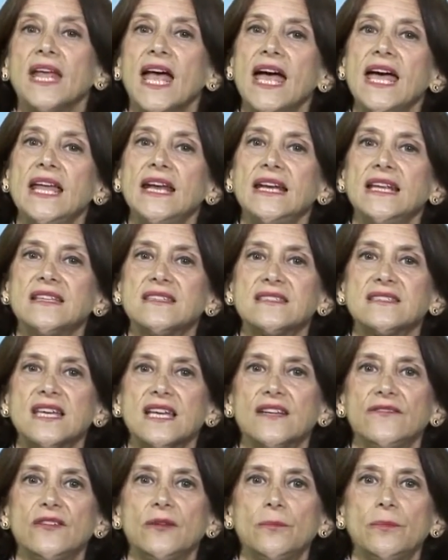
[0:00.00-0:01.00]
And
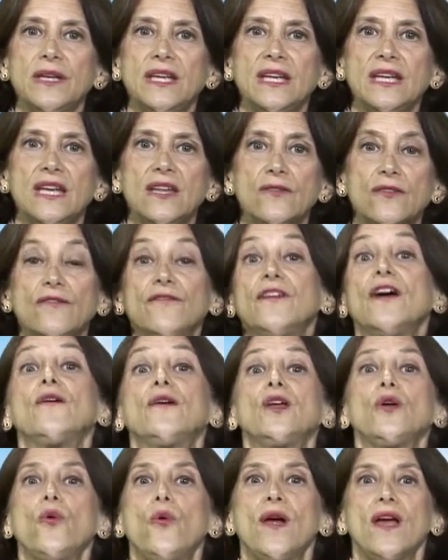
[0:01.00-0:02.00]
instead of it being either
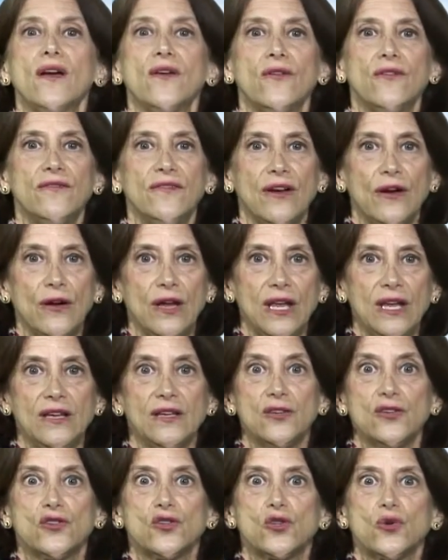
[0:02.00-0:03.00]
very quick or very
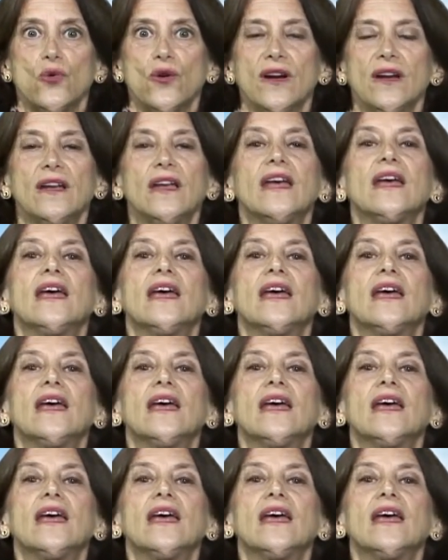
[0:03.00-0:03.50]
short,